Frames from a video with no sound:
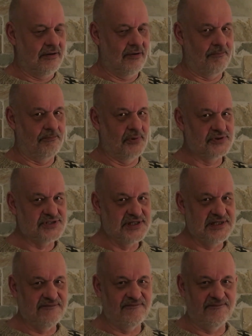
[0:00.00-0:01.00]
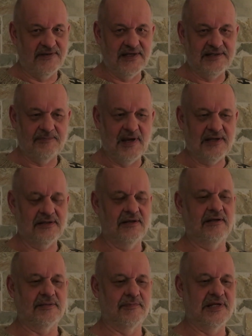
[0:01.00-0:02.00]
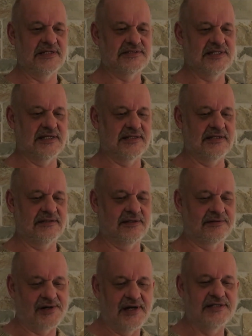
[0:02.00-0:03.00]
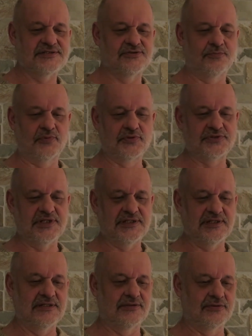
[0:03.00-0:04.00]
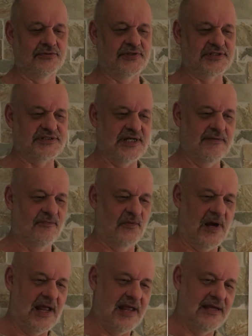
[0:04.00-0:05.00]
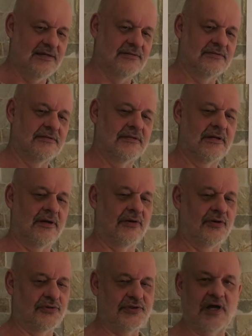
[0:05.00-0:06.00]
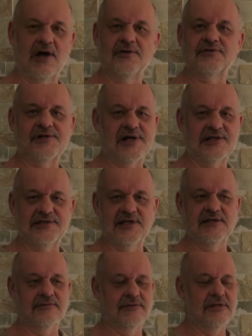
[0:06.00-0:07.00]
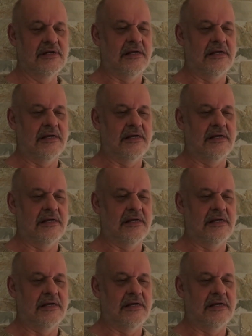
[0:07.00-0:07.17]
a positive feedback. It means that it tries to push it into the same way, not counteracting.